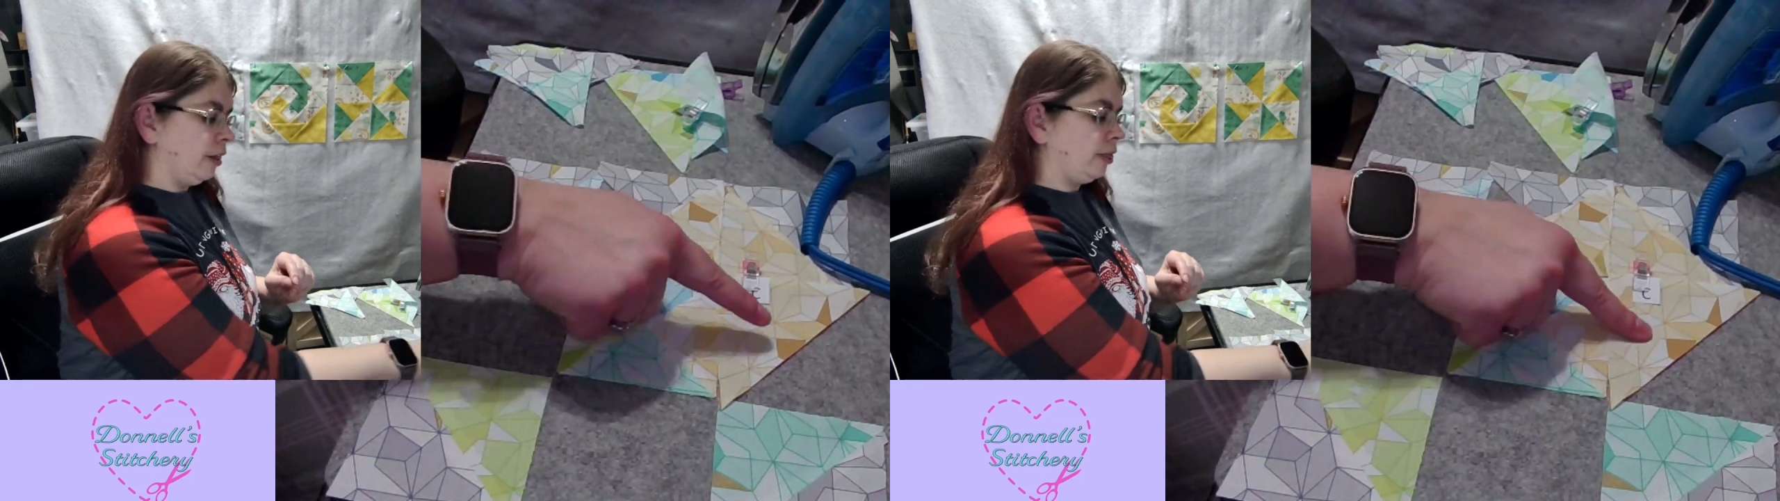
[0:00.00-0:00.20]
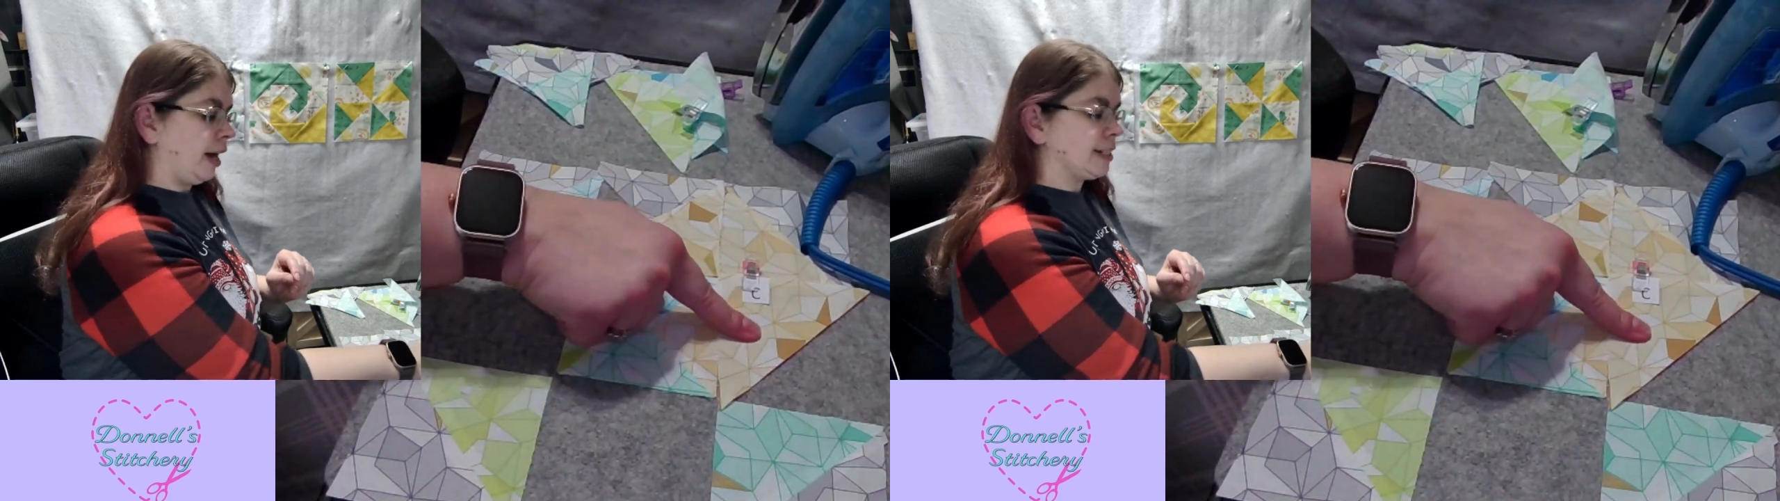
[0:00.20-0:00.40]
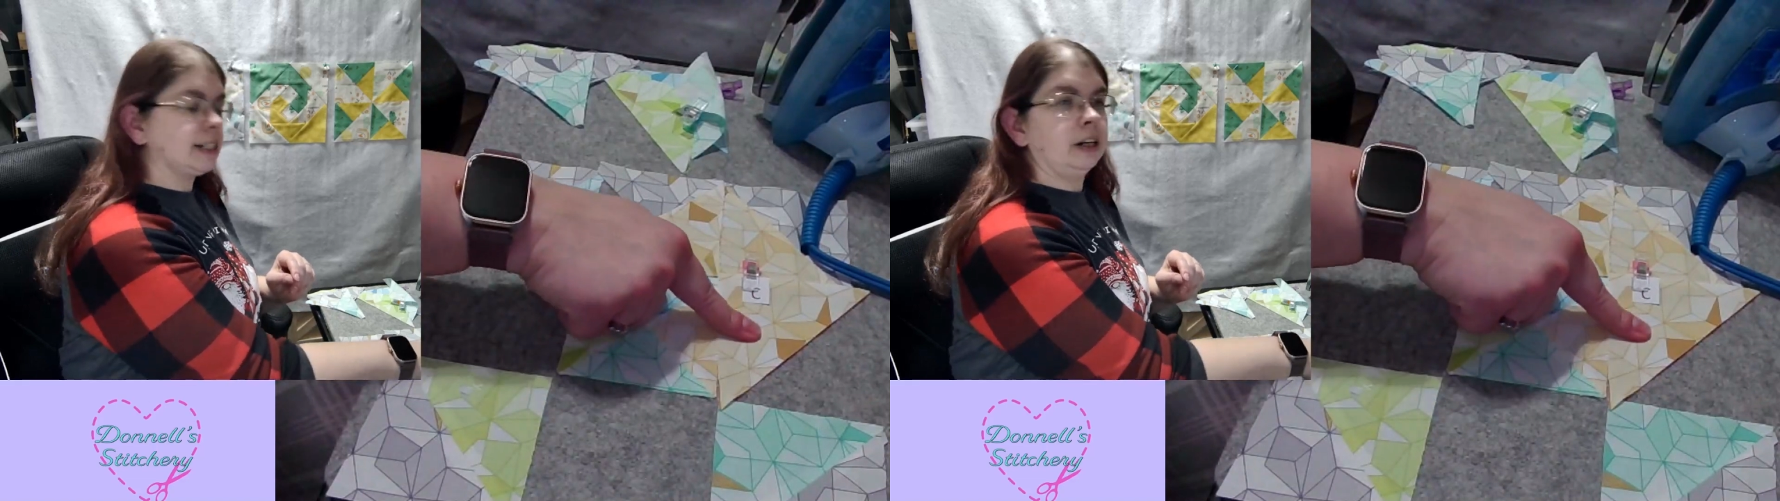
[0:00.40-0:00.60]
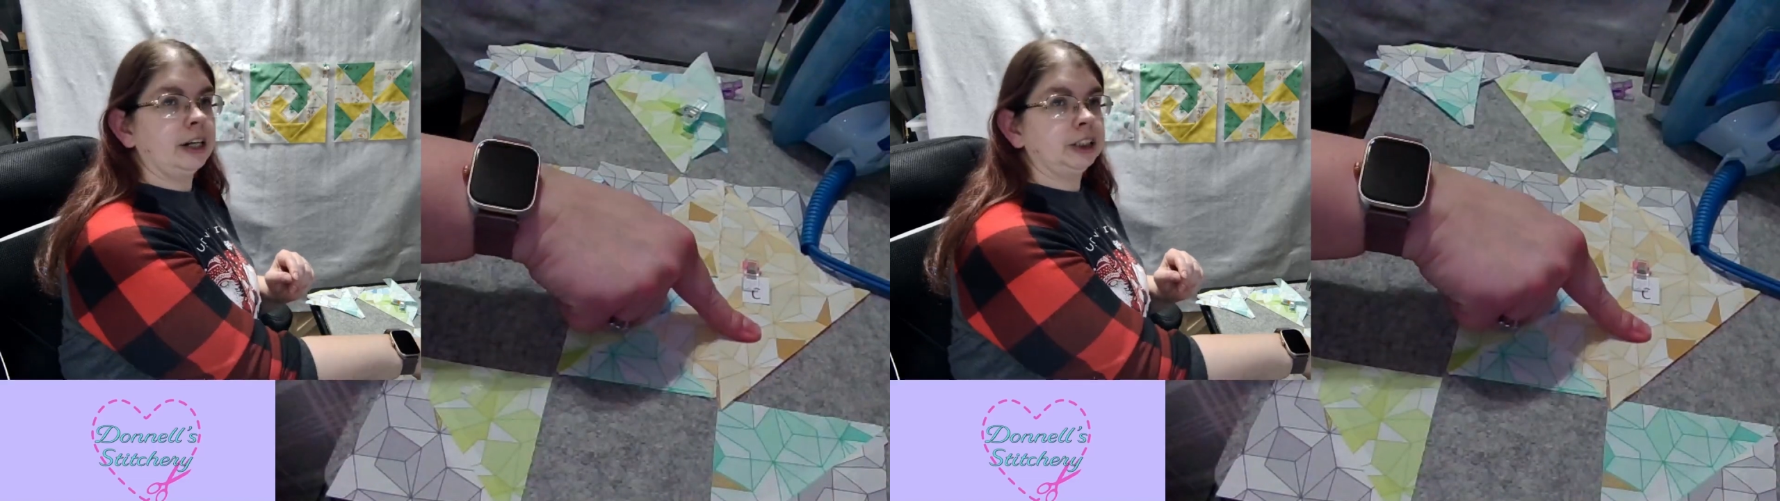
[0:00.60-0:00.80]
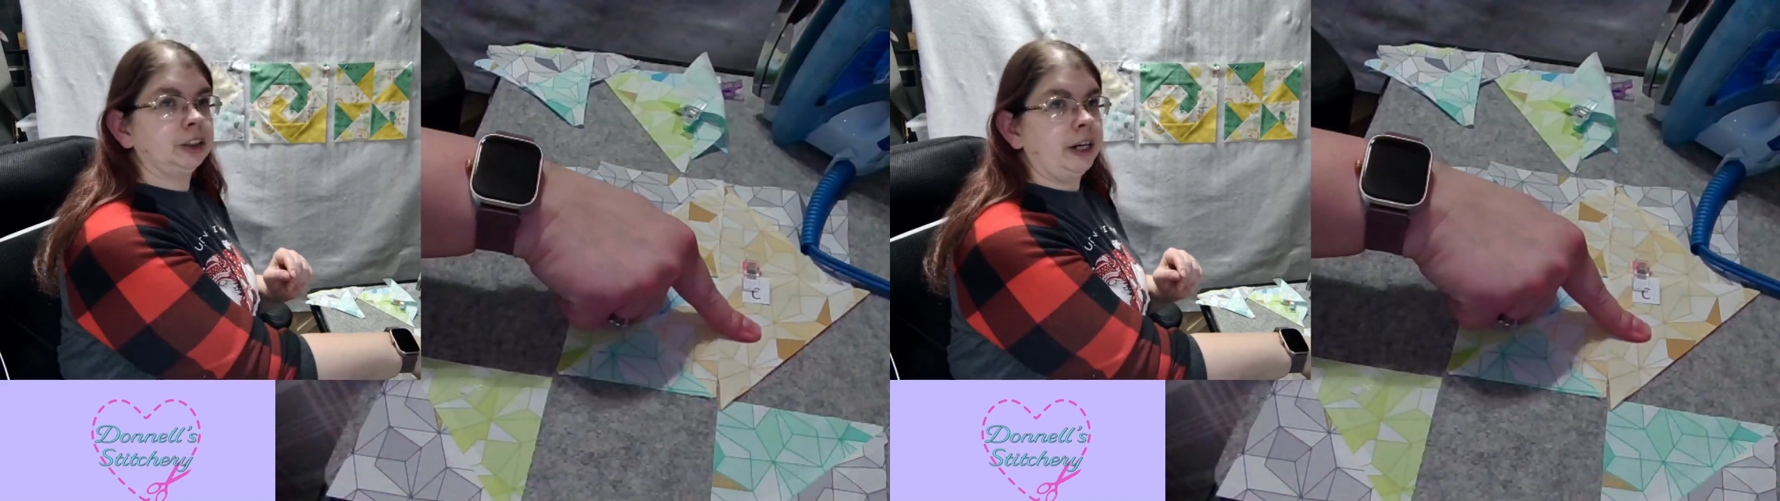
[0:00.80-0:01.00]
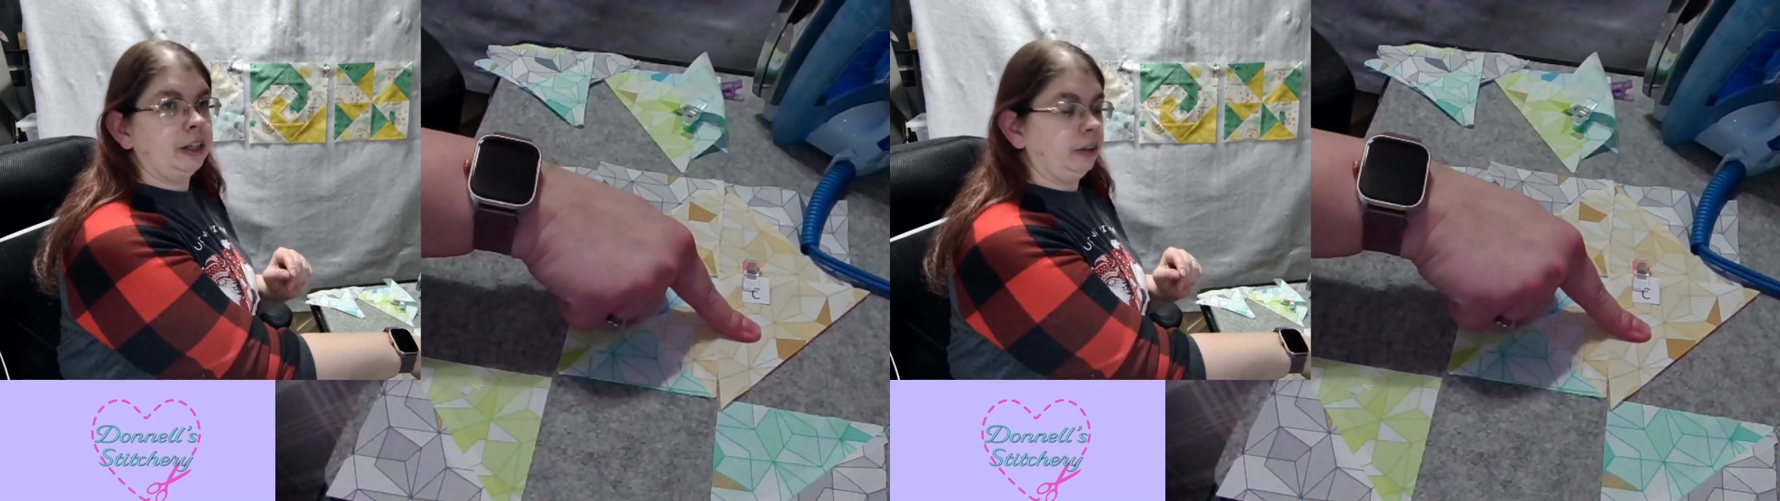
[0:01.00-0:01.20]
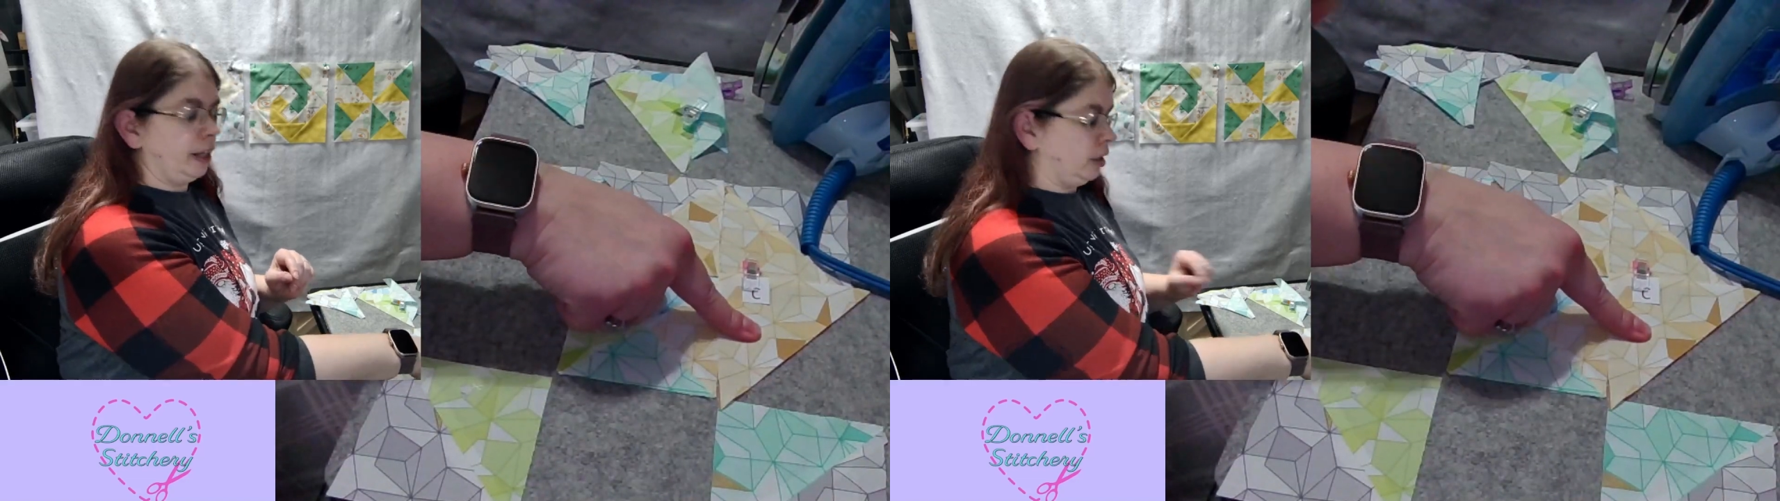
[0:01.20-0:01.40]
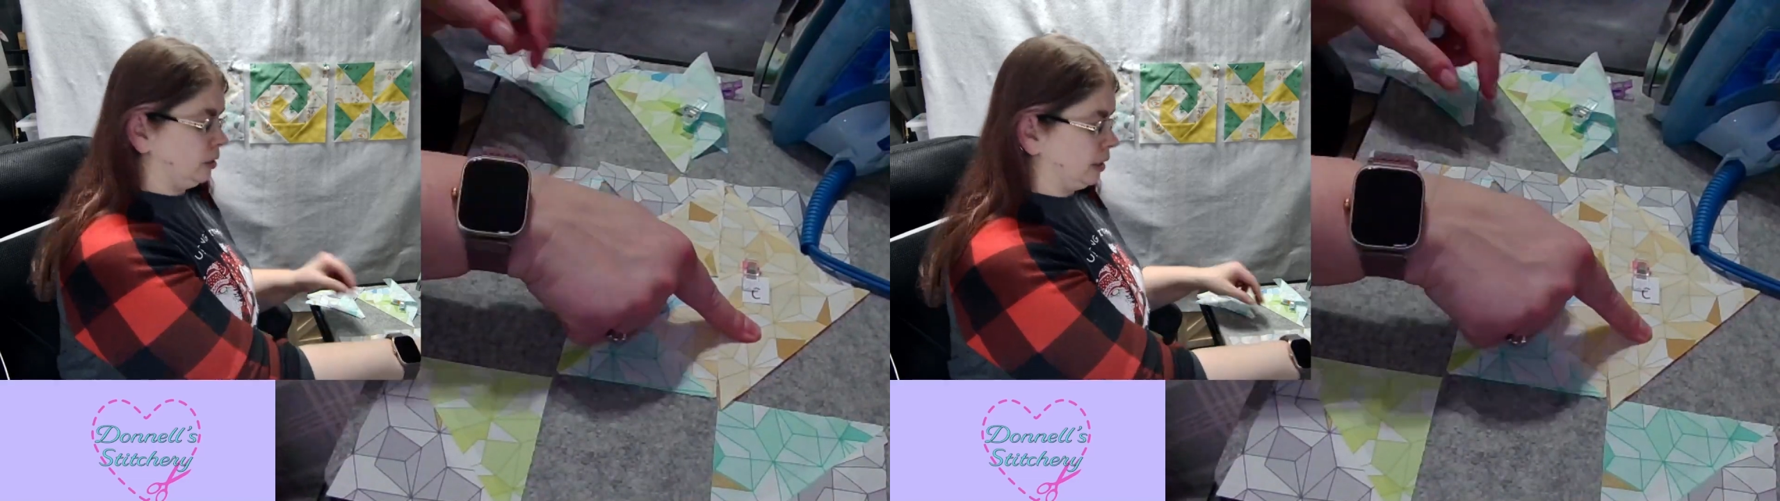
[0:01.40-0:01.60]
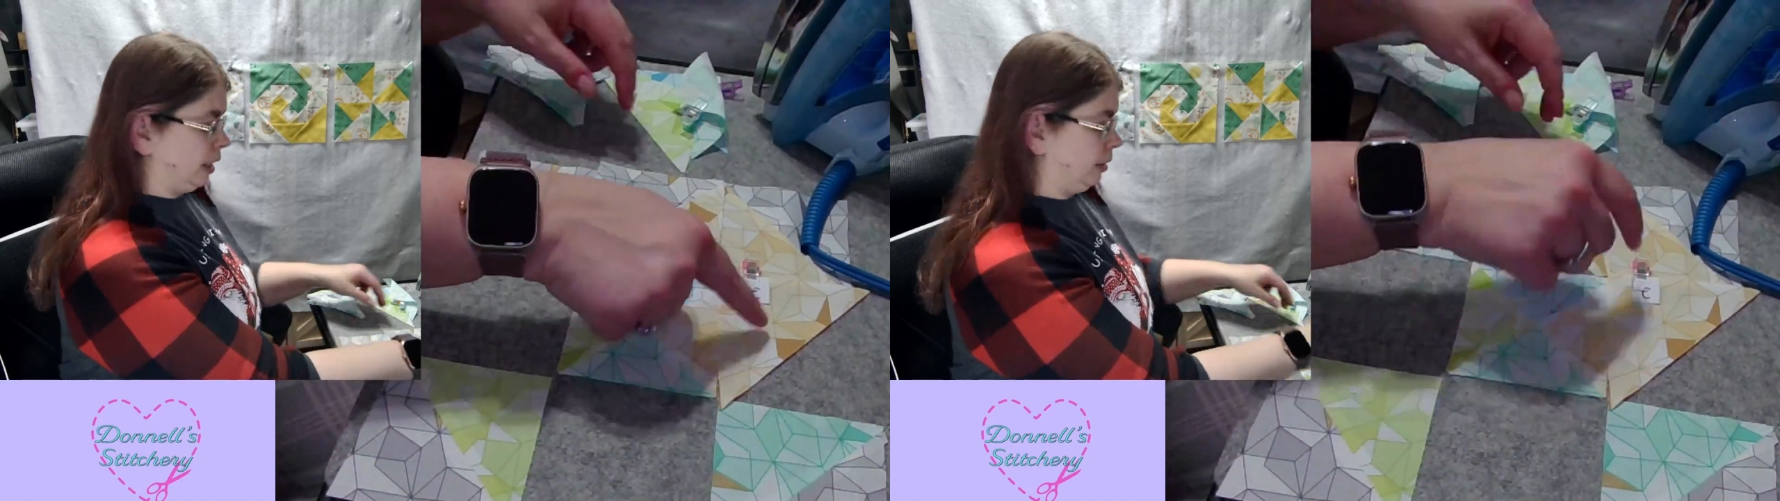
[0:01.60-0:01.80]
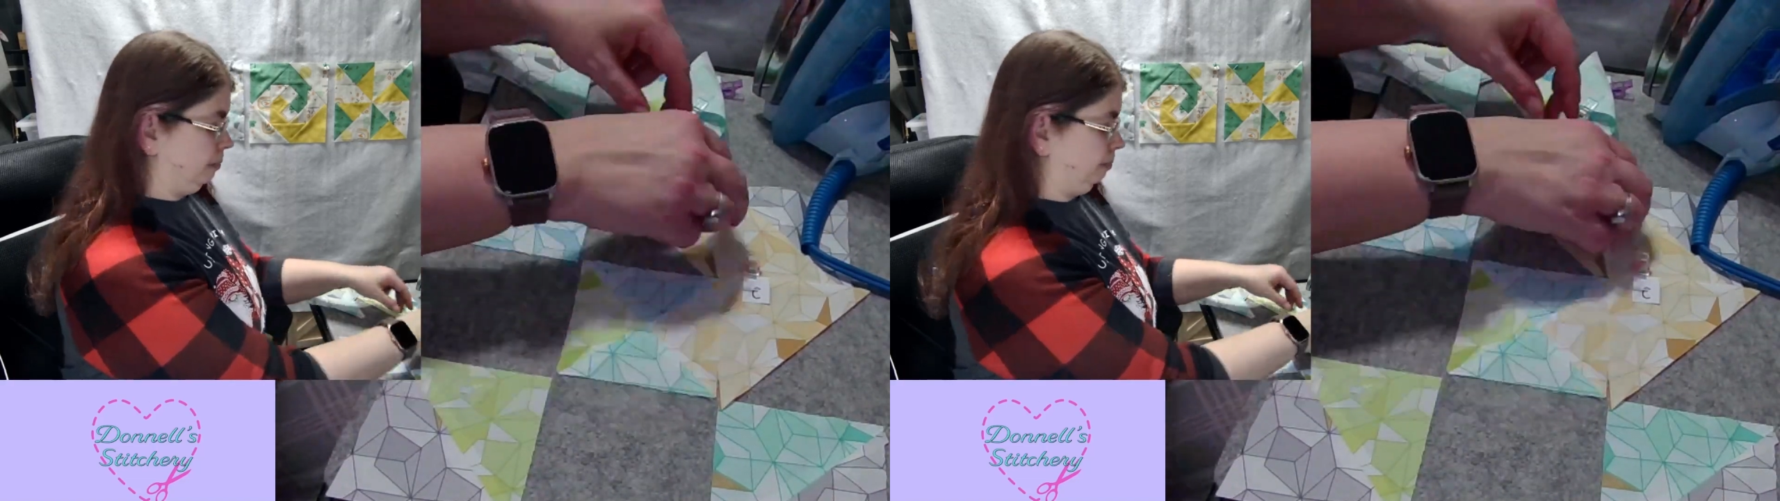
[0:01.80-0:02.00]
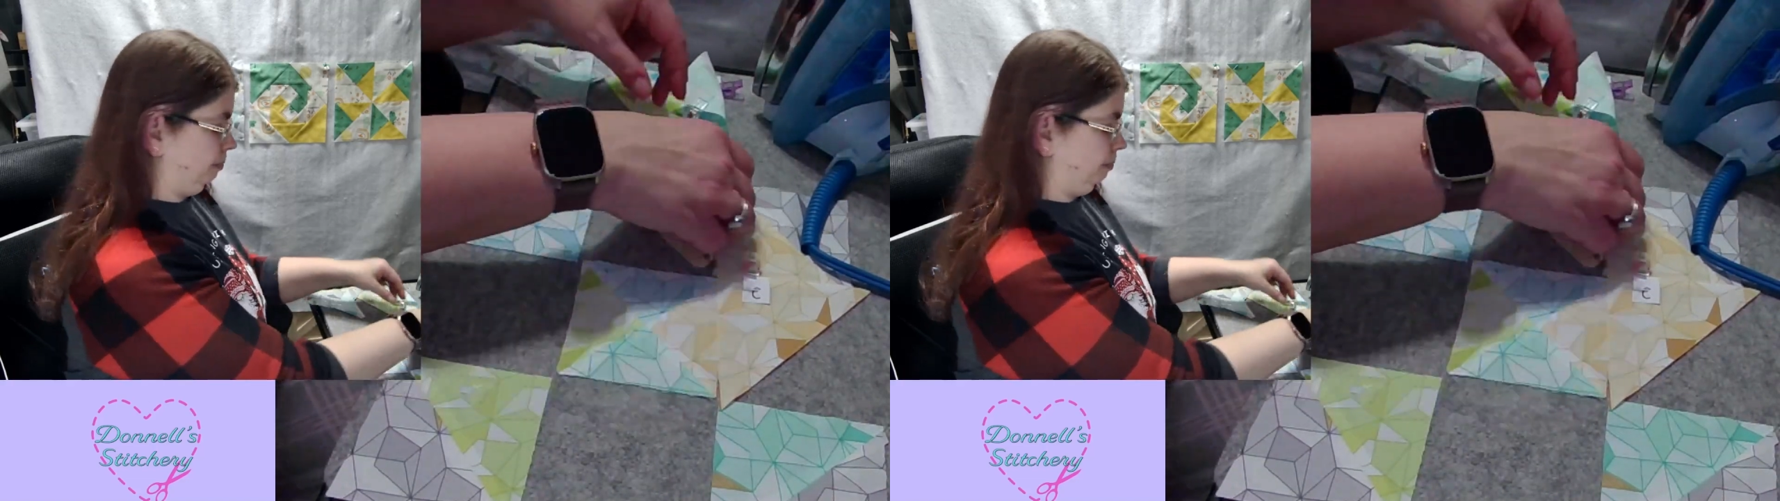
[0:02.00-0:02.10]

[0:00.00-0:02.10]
that's the large triangle that goes there.